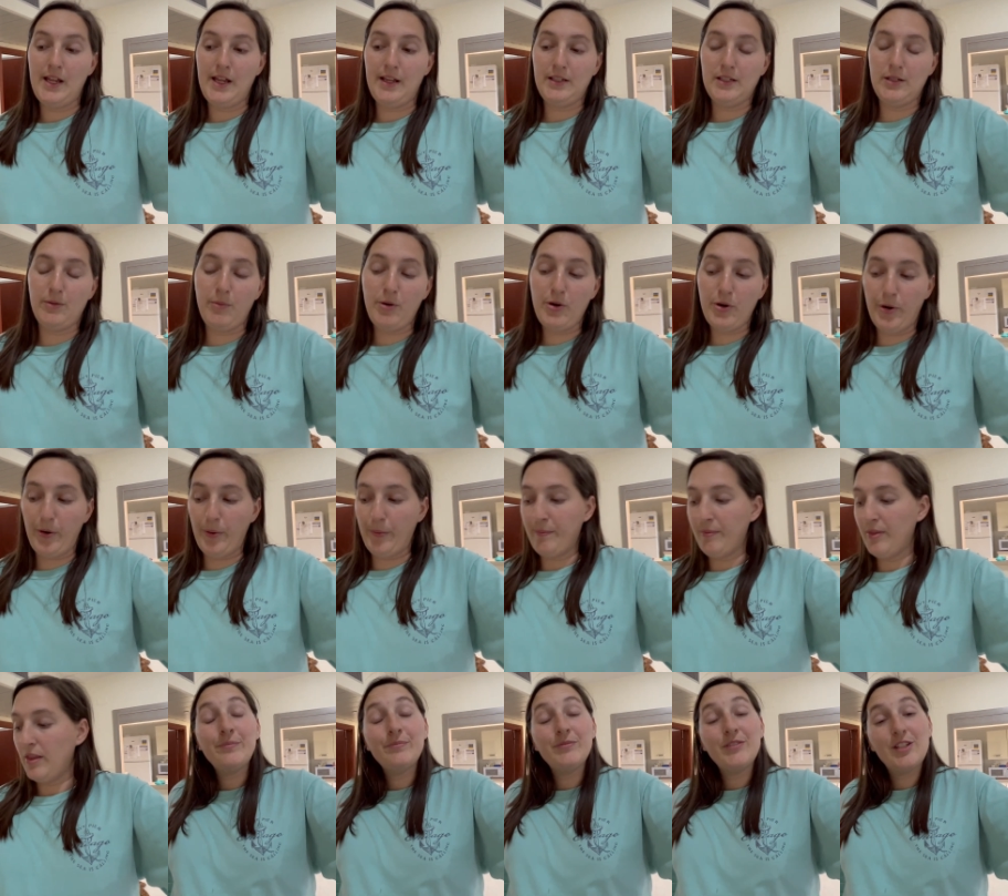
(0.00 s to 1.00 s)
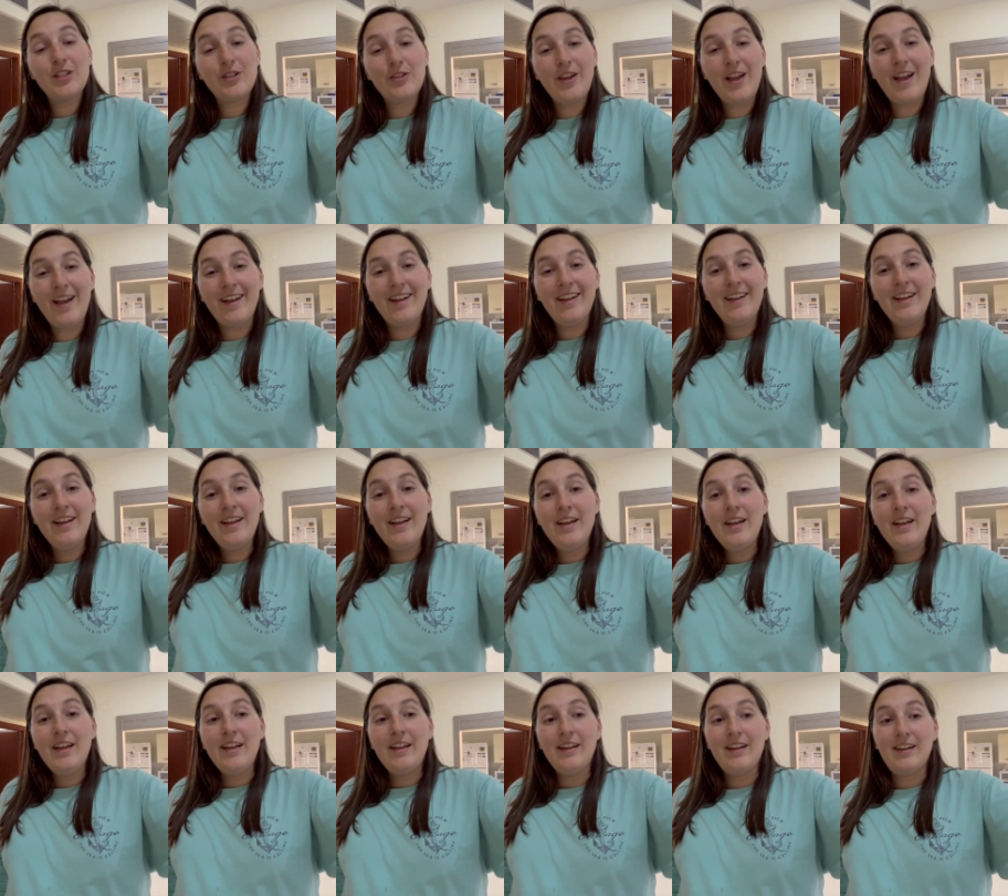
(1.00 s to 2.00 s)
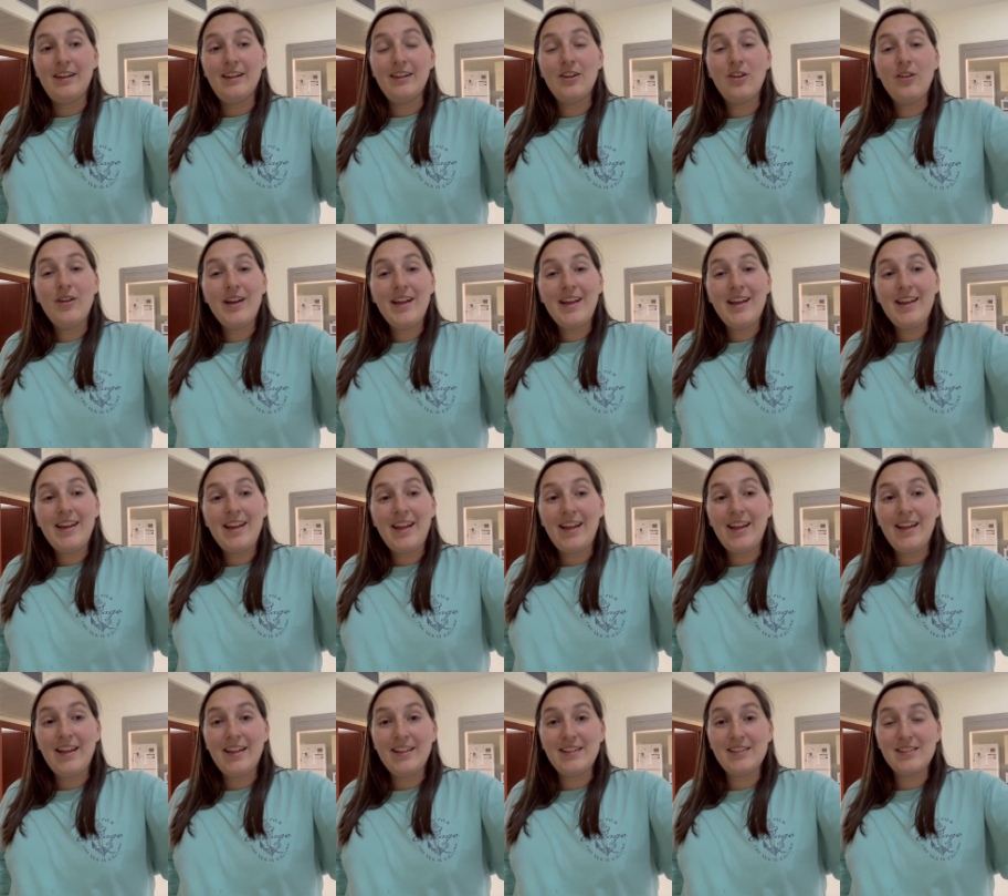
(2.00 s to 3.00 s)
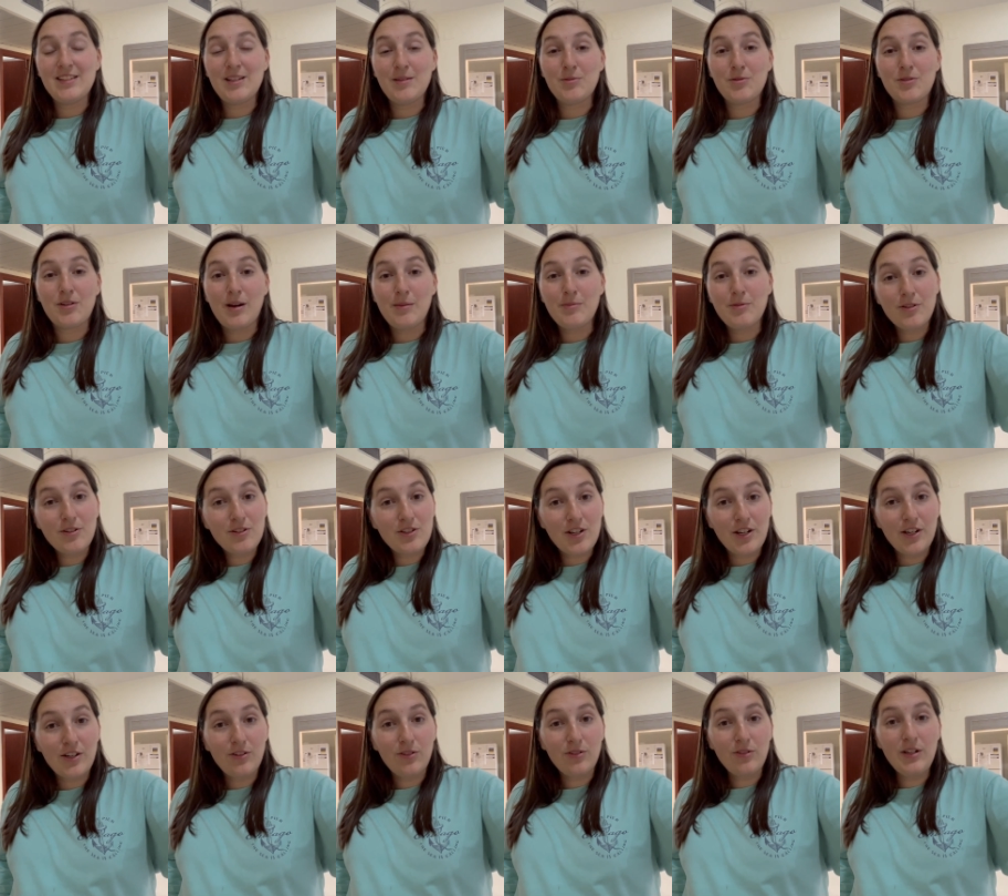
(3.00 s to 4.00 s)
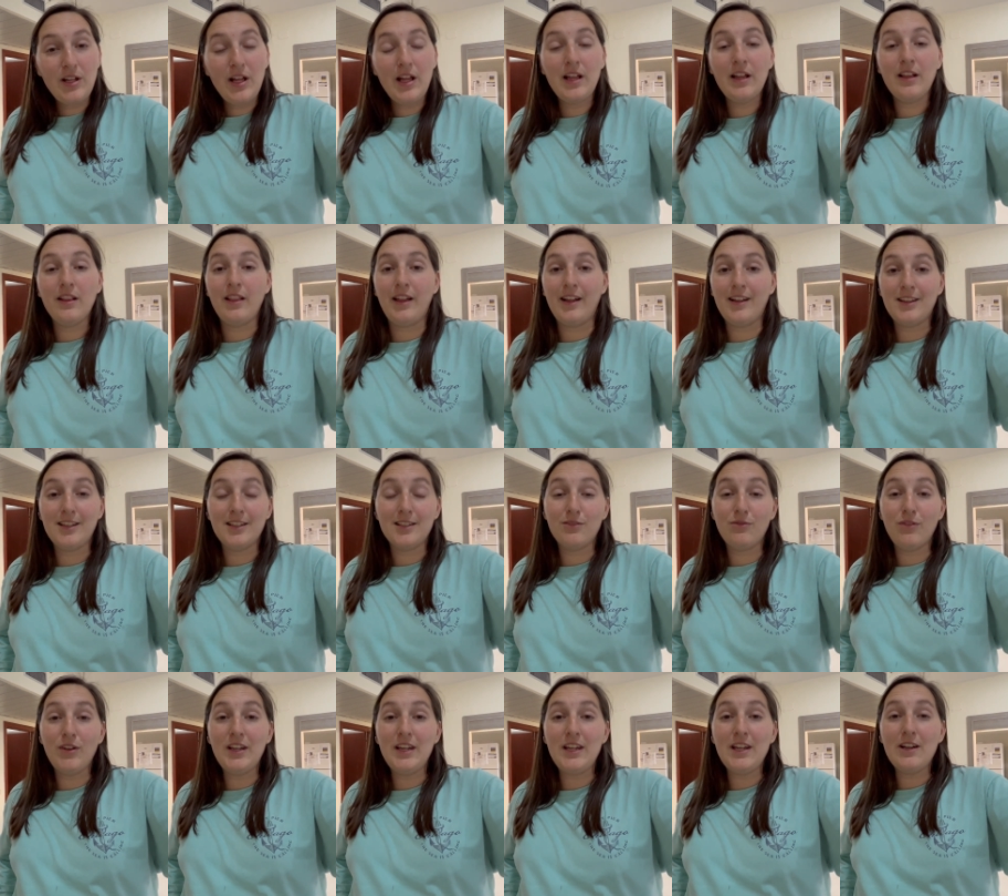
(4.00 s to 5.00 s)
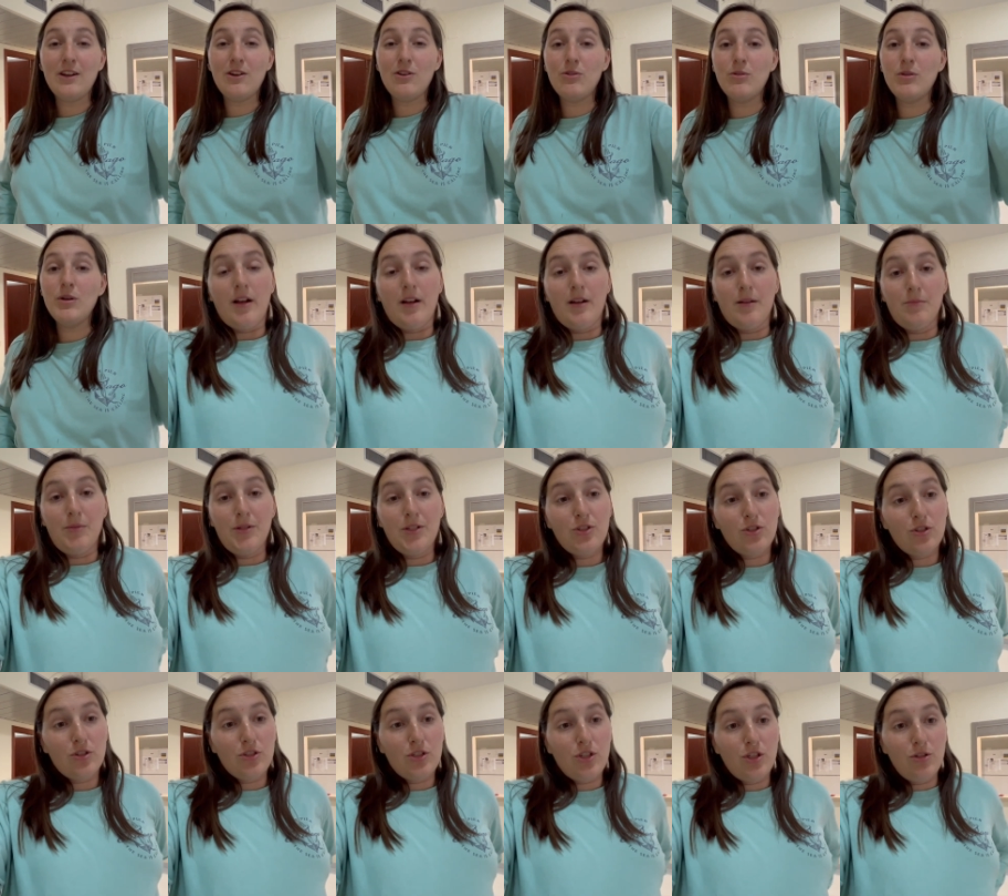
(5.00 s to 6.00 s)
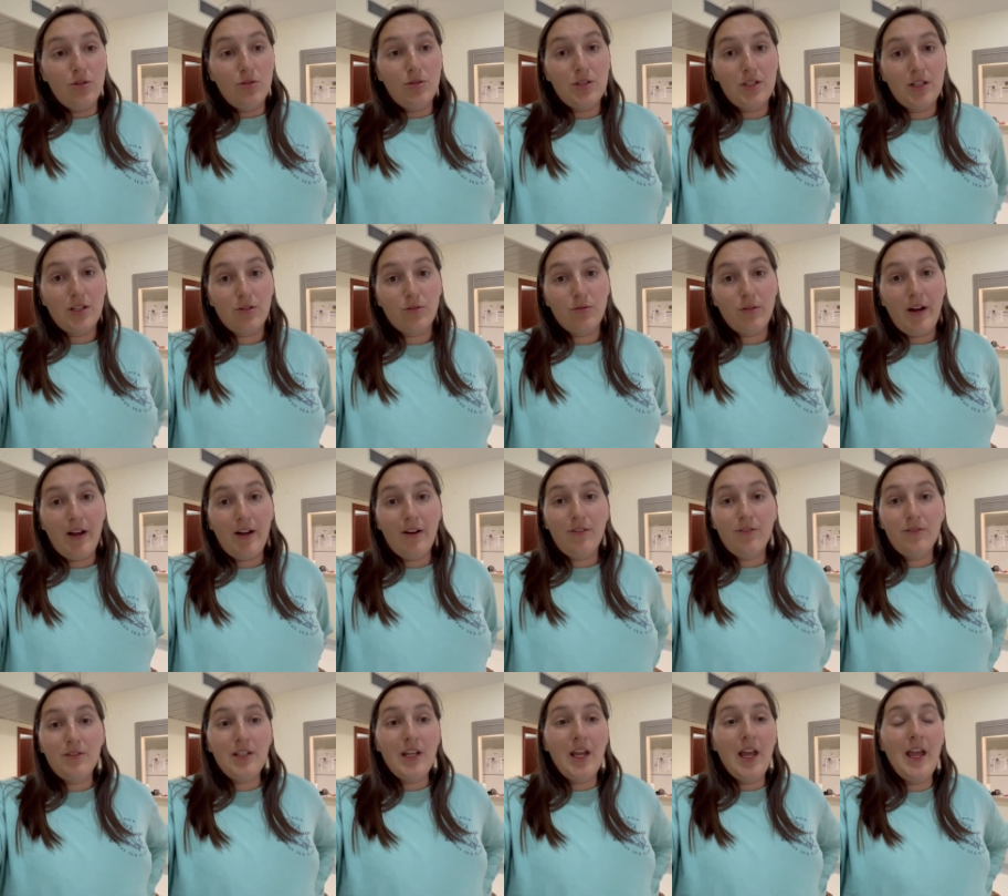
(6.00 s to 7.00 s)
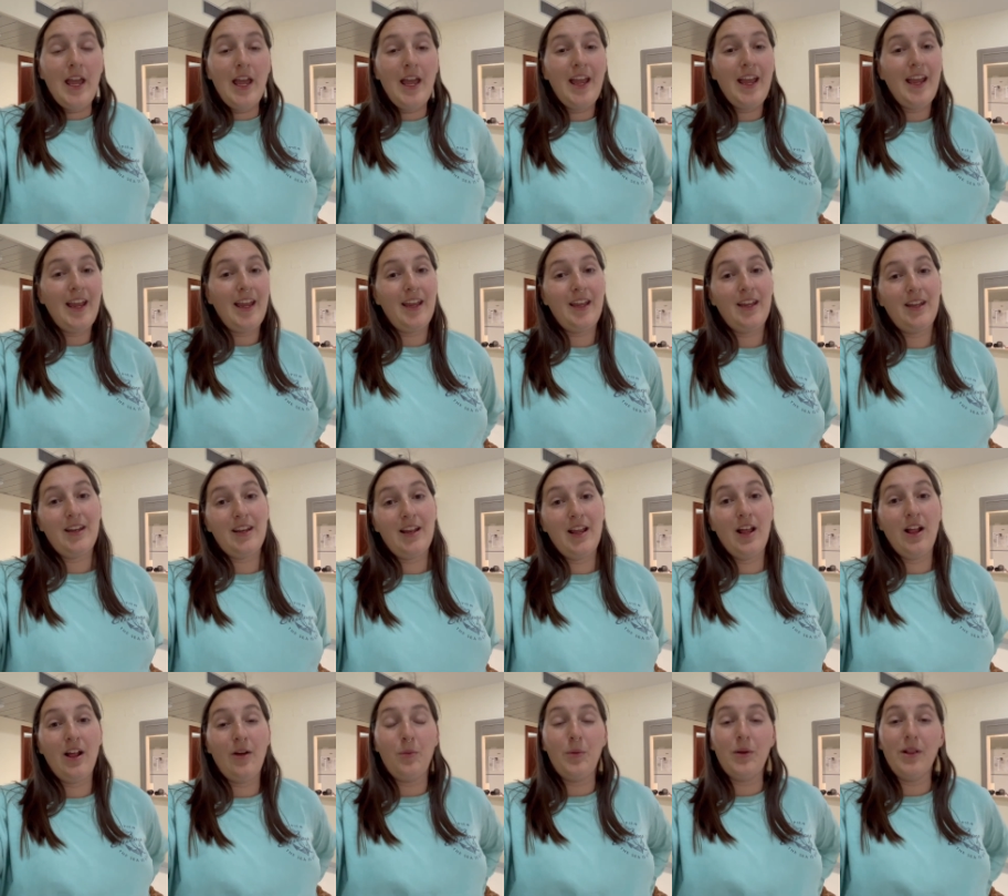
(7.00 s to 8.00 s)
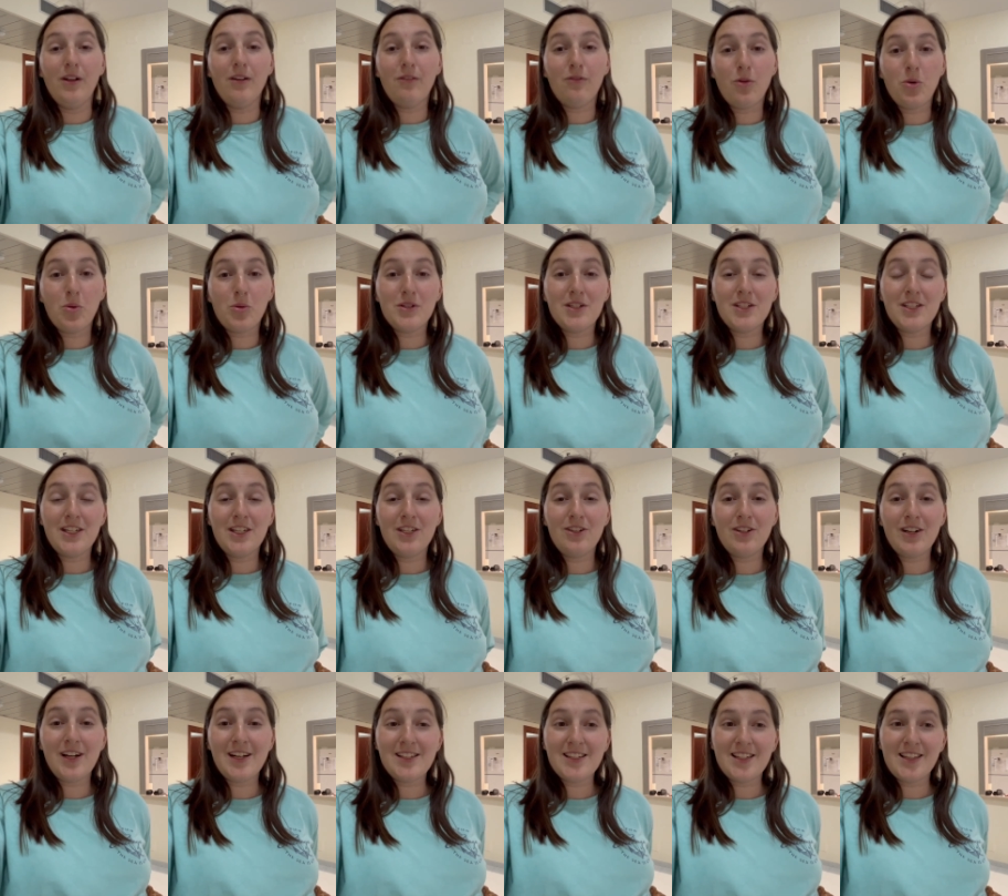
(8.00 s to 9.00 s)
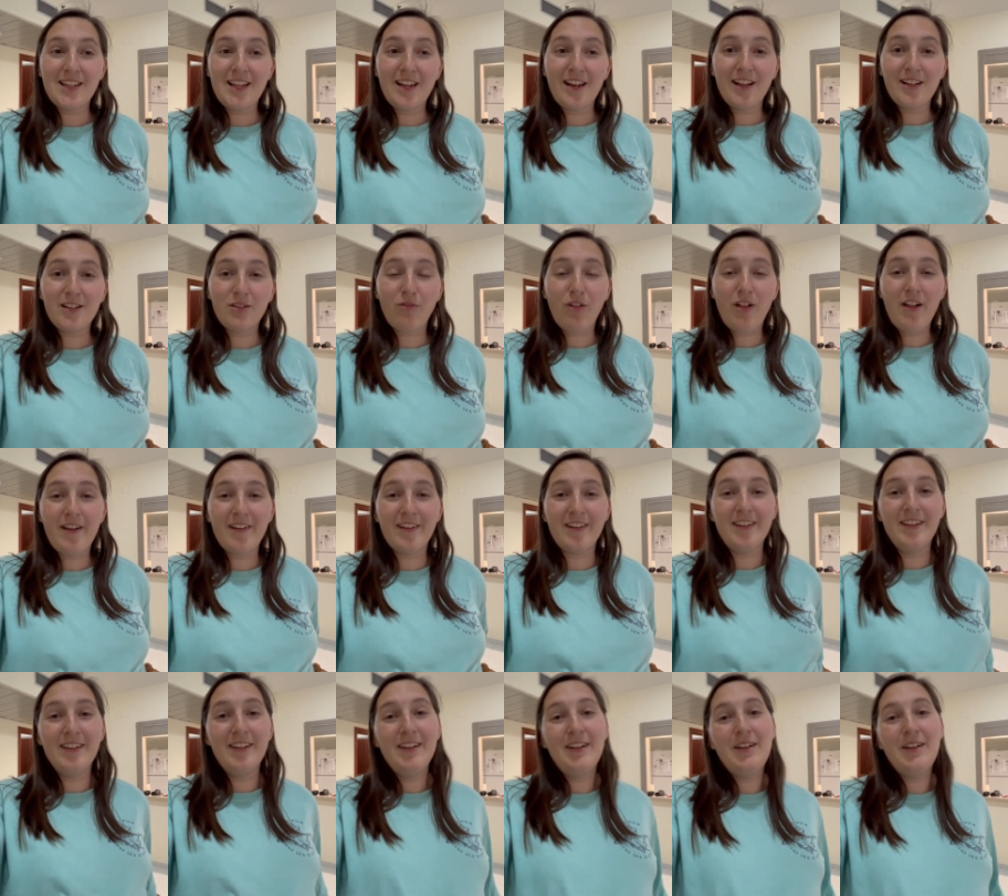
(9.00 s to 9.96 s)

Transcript: tomorrow. So yeah, uh, go ahead and subscribe to our channel, like this video, uh, be sure to stick around and we look forward to seeing you guys in the next vlog.